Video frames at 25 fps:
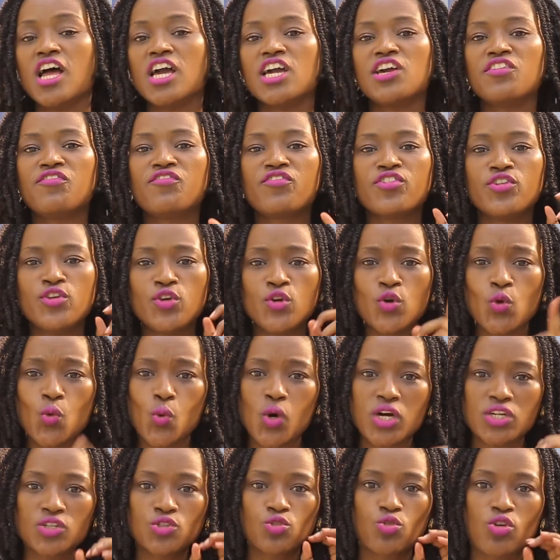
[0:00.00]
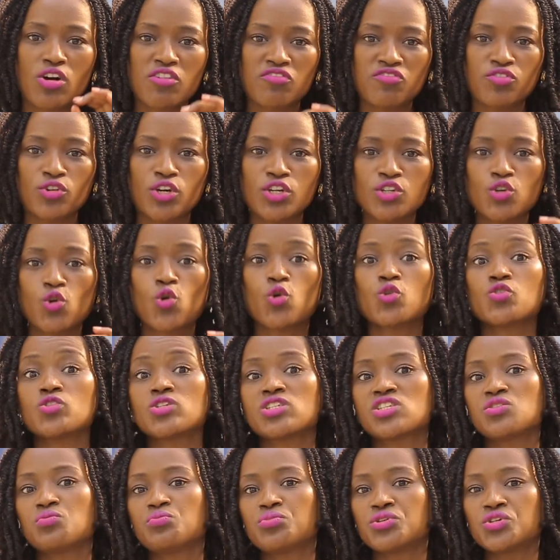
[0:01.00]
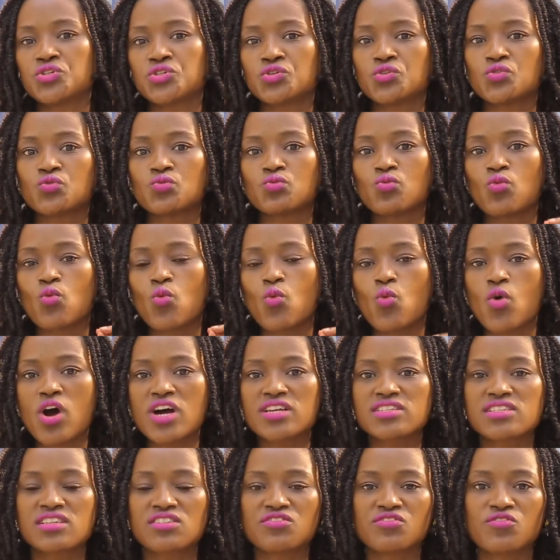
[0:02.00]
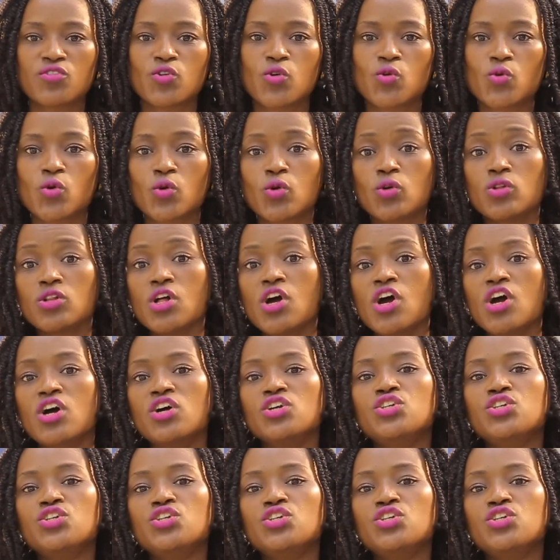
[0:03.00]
If you want to avoid constipation once and for all,